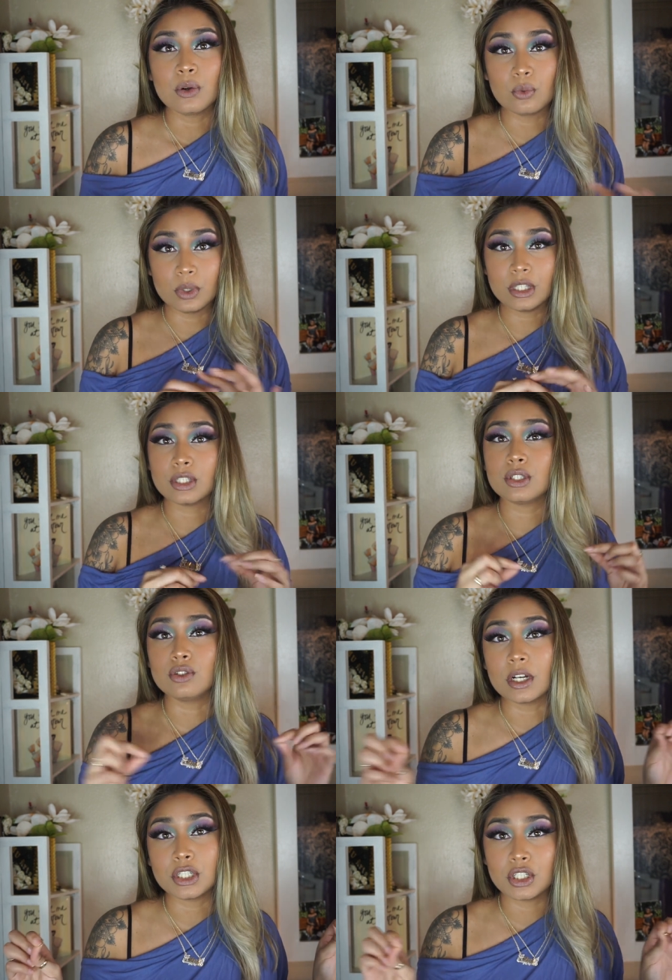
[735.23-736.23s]
really
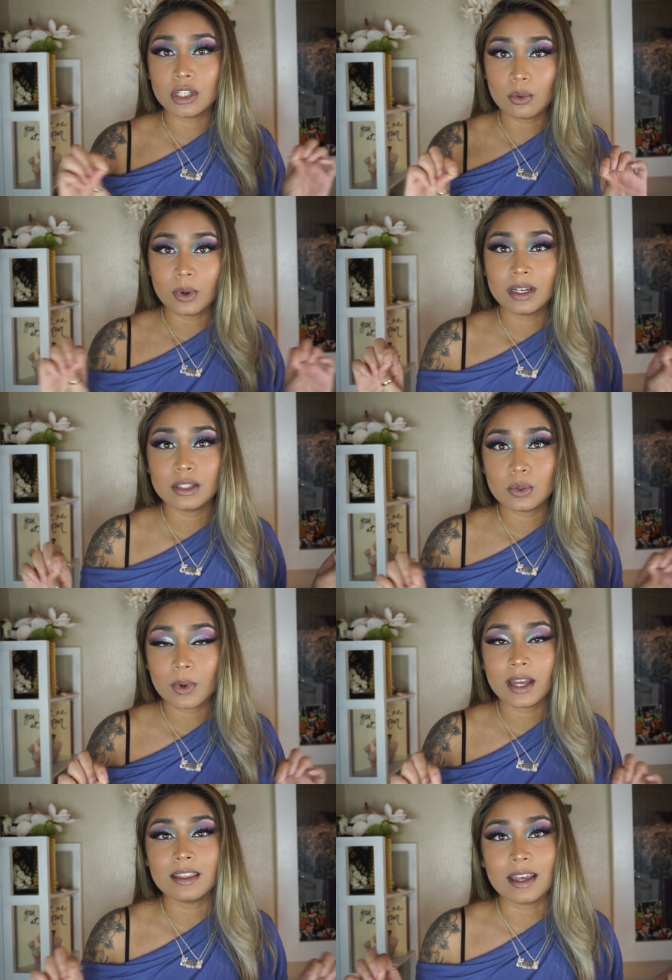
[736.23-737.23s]
stretchy when it's
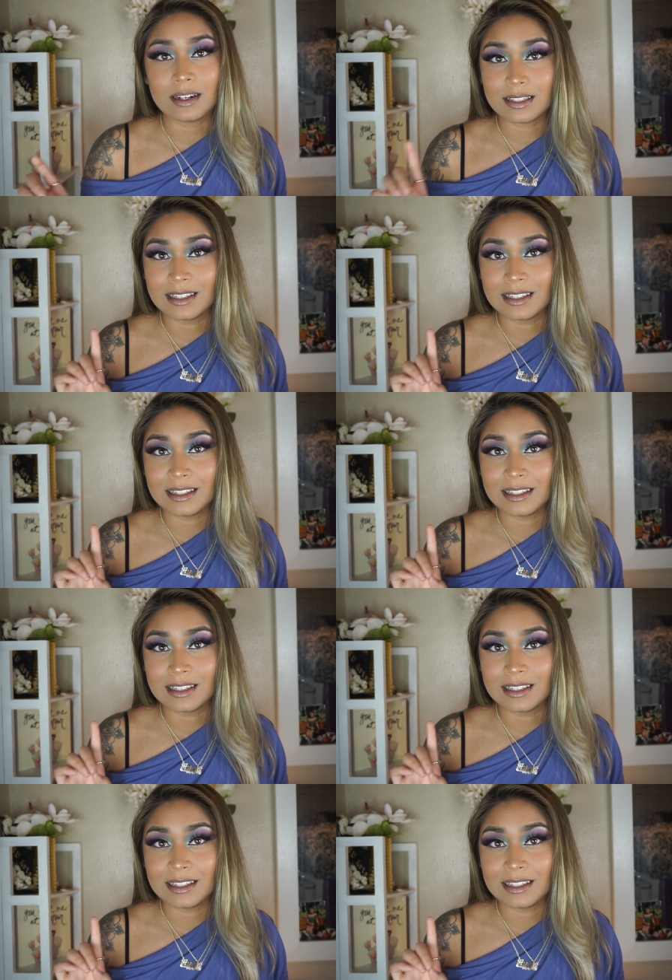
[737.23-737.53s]
wet. That is